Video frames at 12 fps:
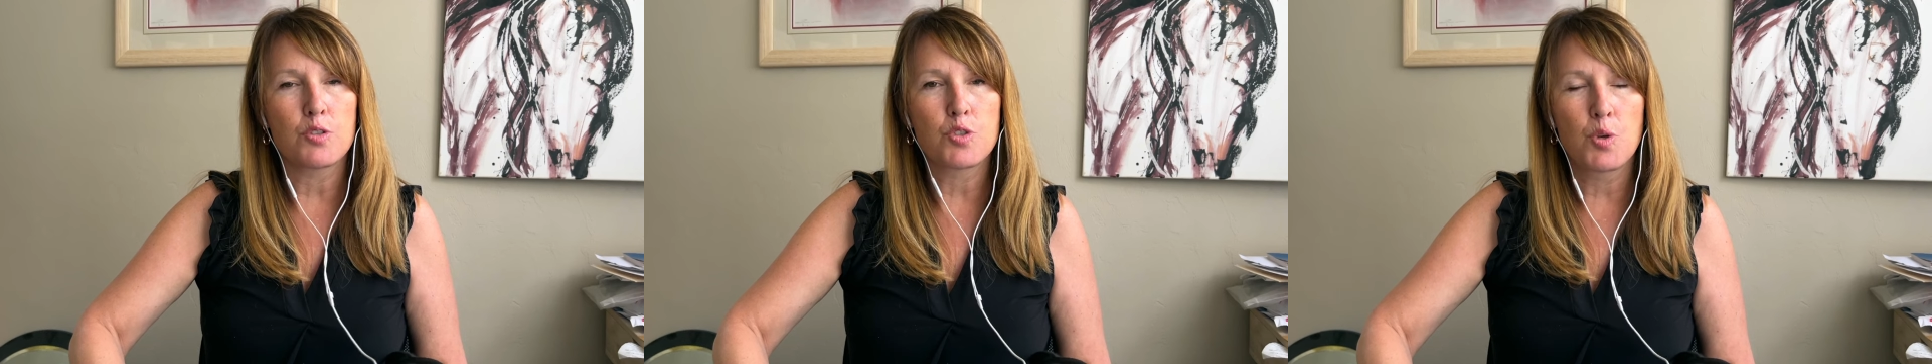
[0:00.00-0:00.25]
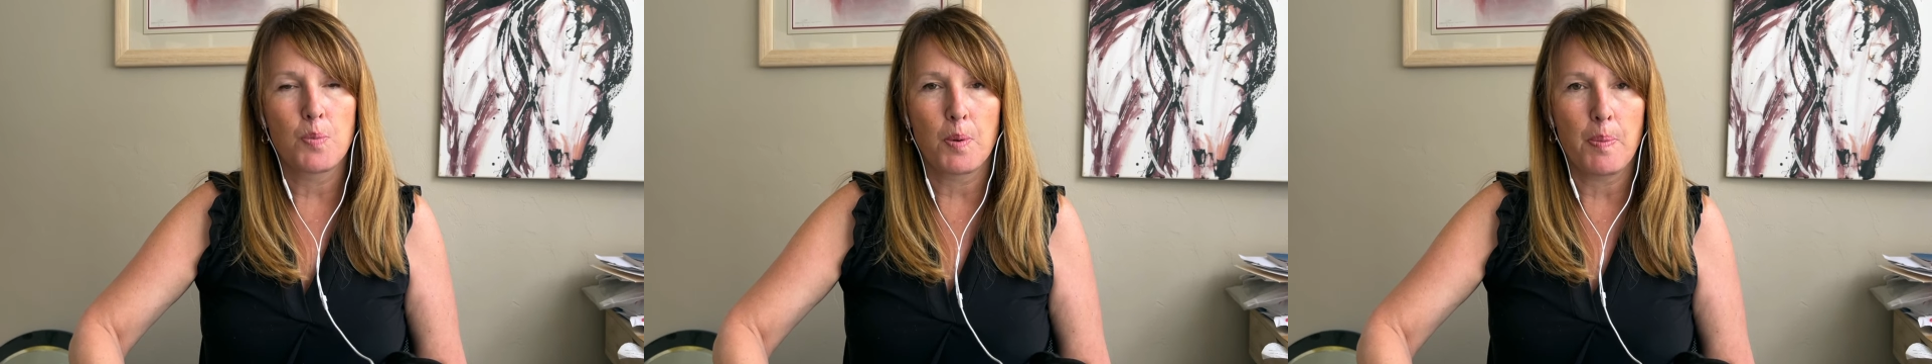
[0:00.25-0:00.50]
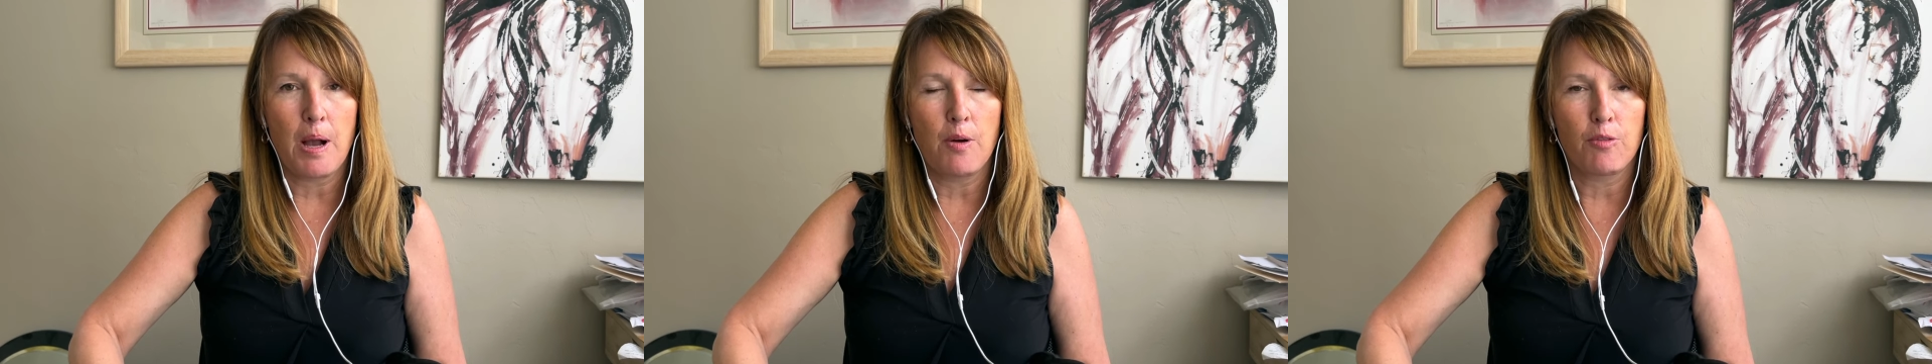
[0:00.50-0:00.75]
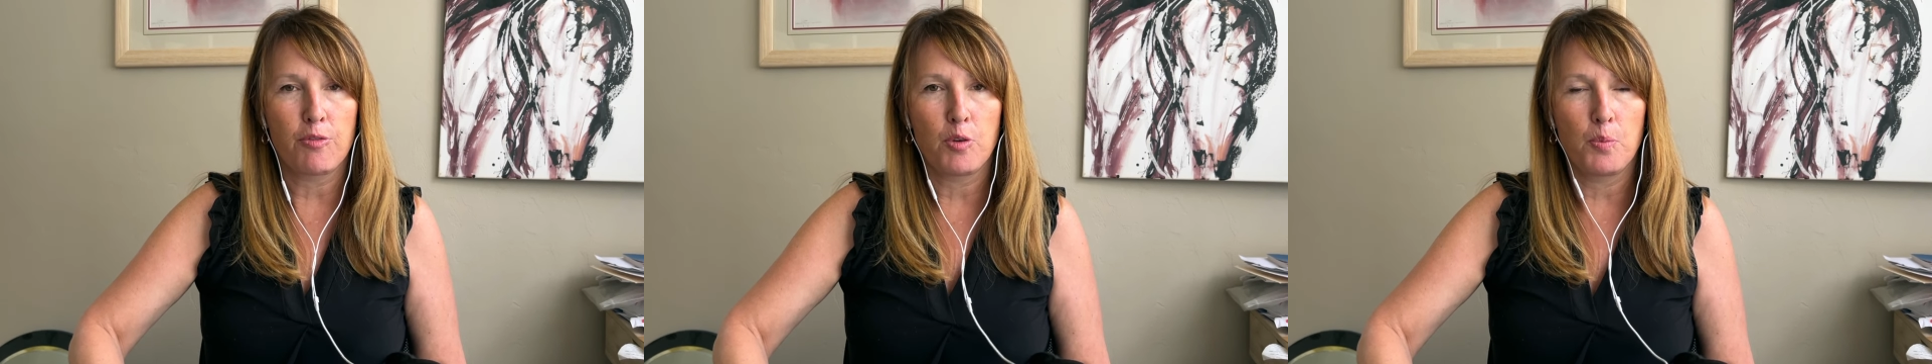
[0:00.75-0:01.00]
super
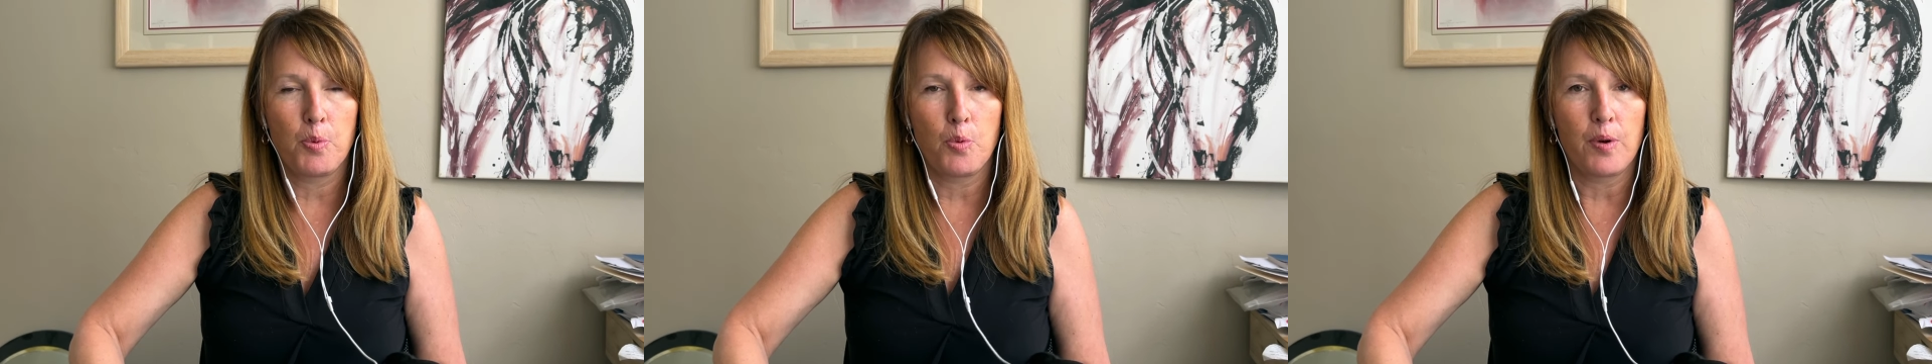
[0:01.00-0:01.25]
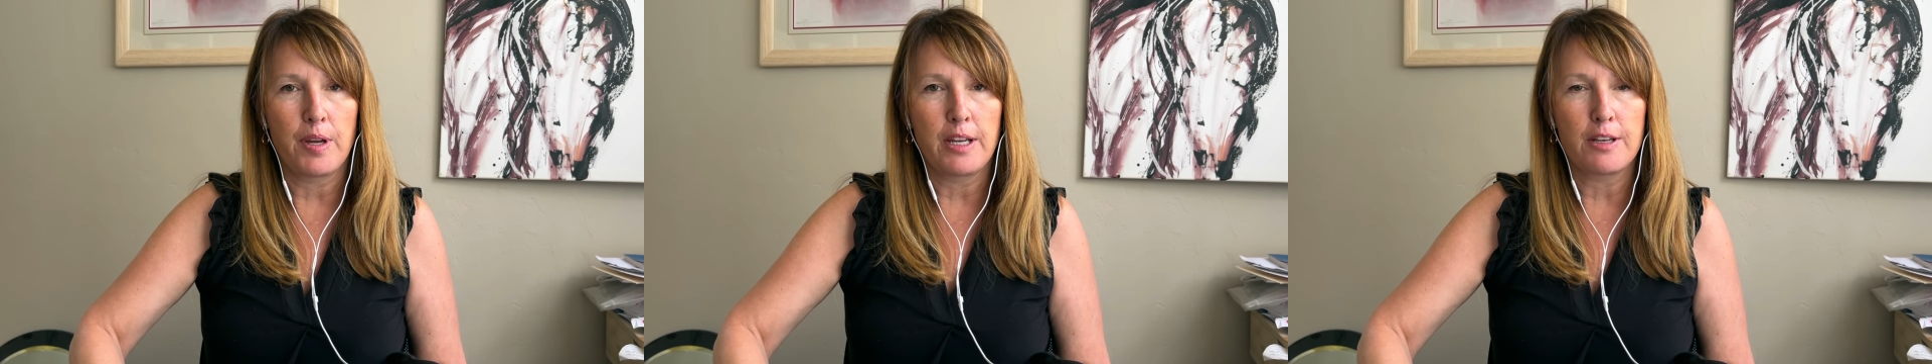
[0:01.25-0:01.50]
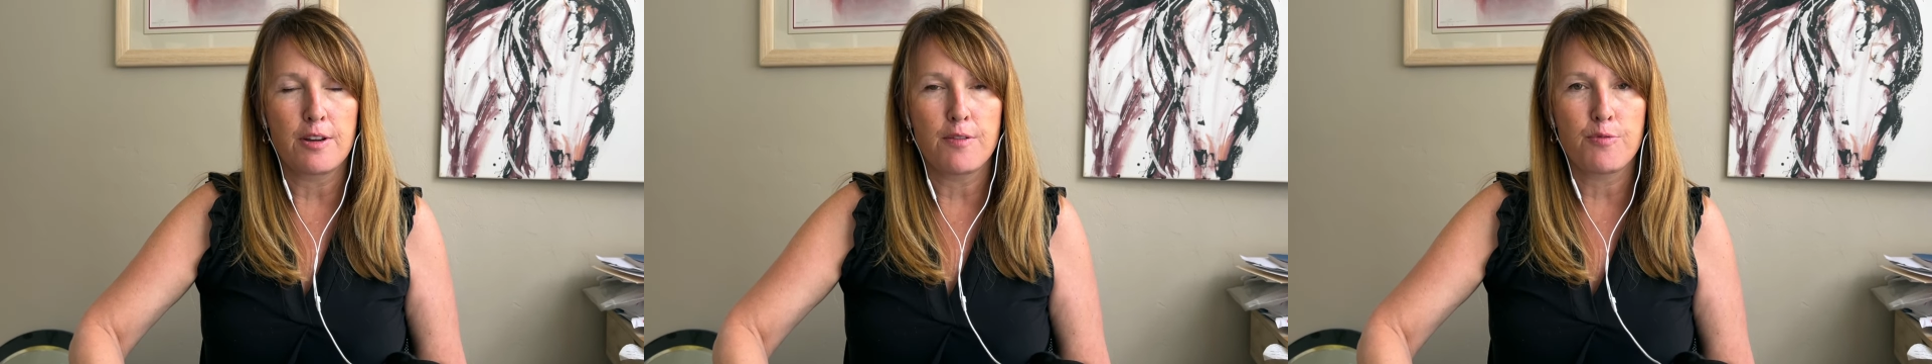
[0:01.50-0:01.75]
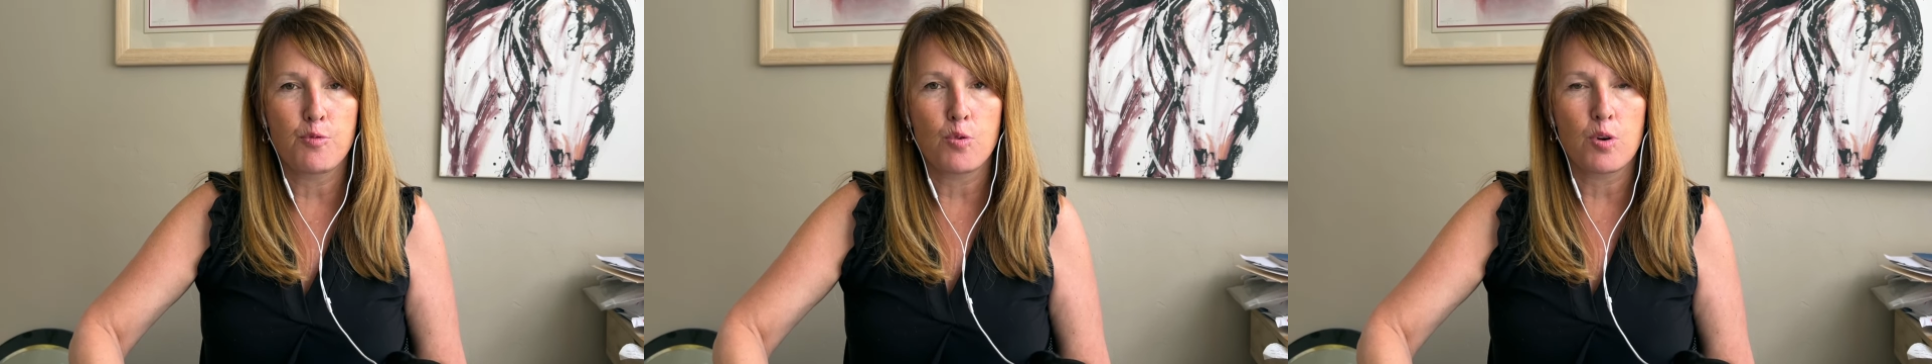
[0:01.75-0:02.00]
powerful point
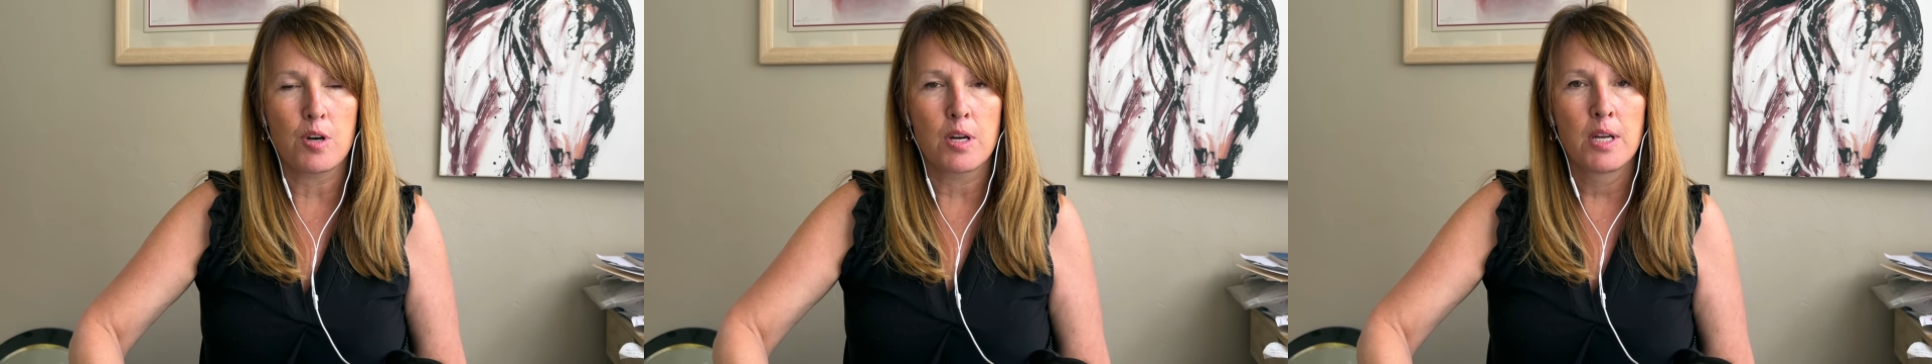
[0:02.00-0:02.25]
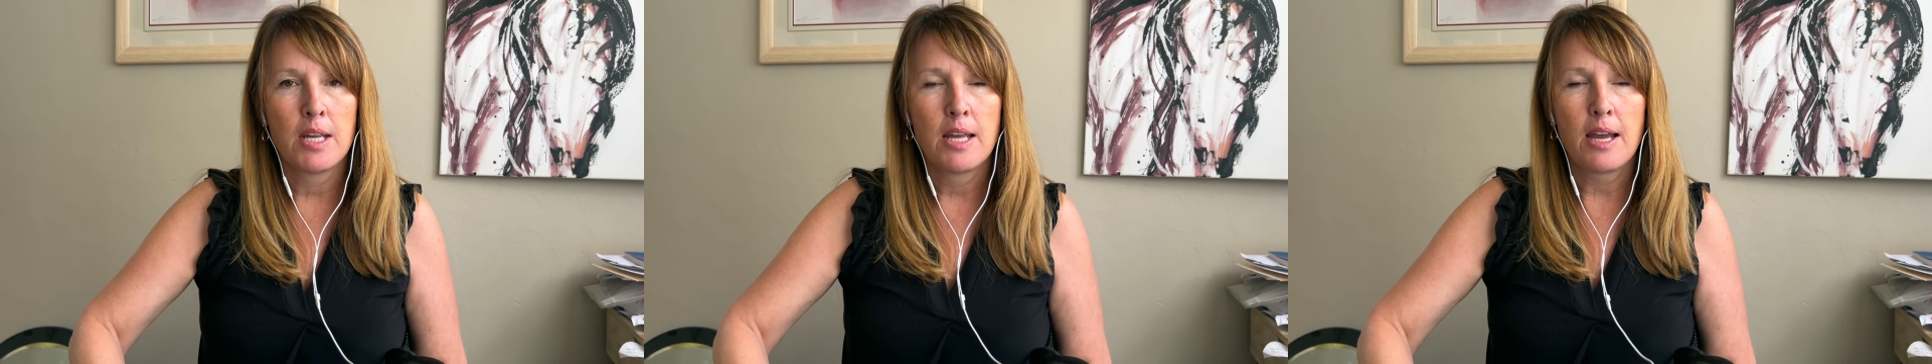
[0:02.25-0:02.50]
for